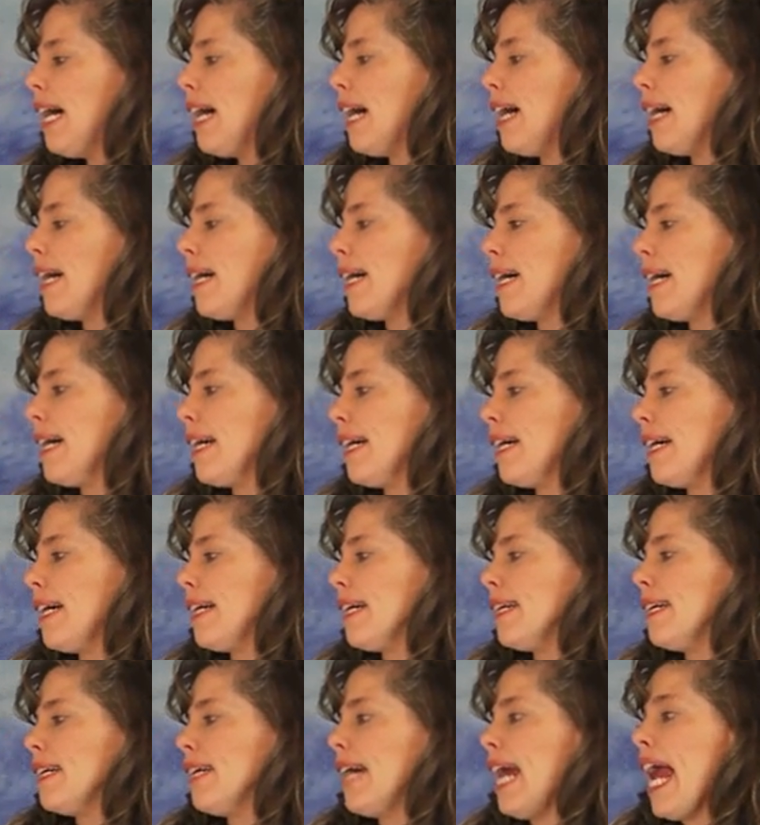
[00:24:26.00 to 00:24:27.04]

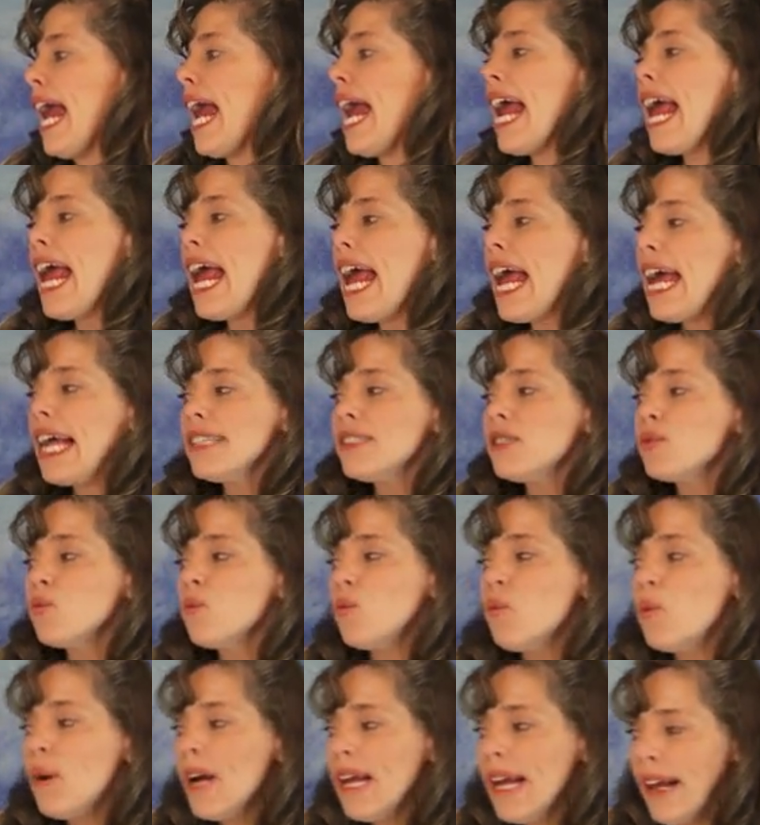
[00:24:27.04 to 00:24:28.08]
As
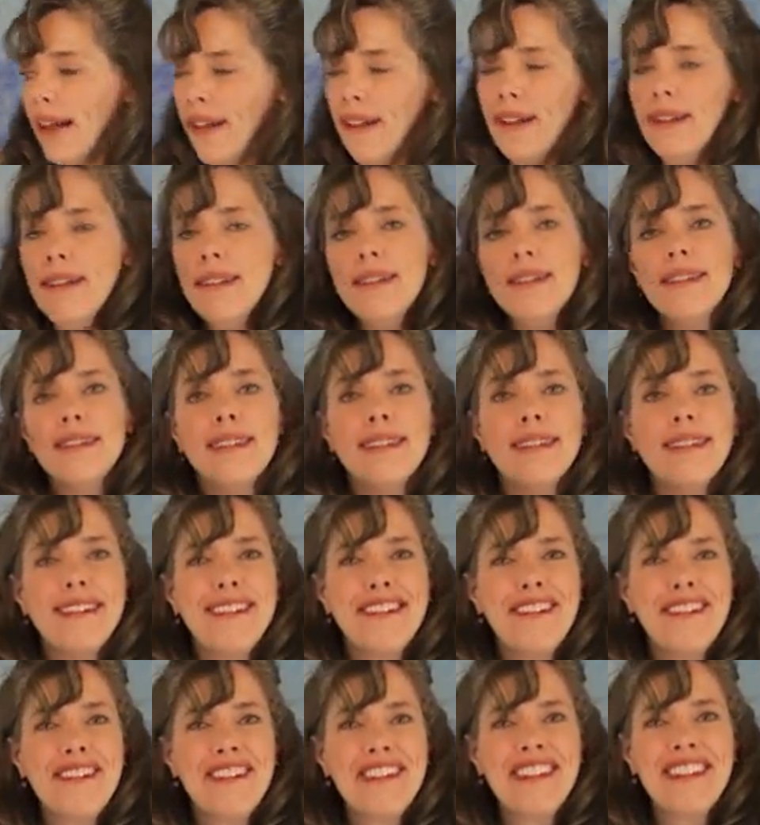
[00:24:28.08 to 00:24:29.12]
well,
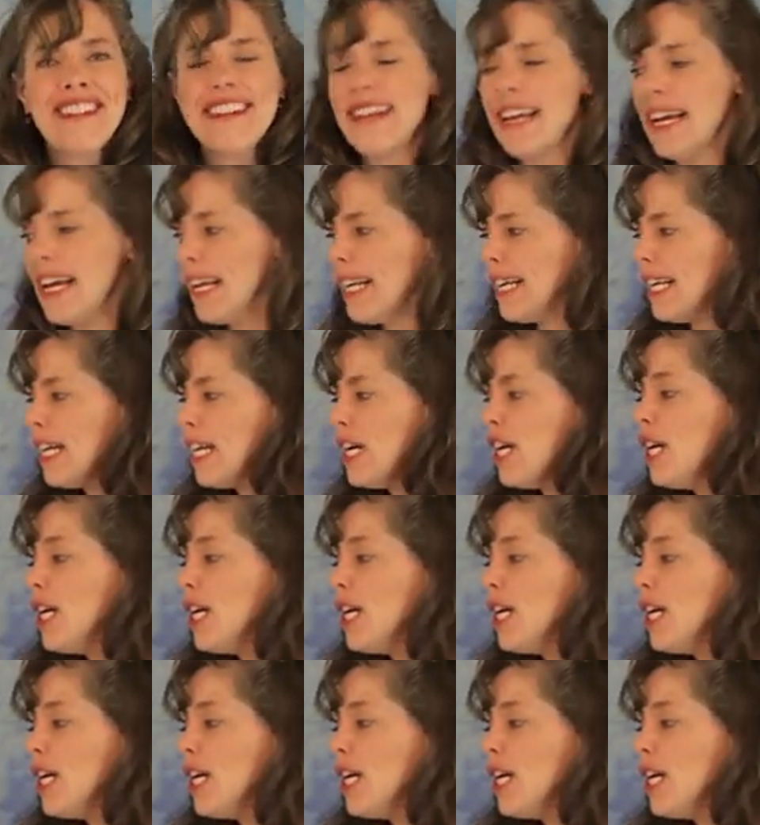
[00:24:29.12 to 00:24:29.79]
then,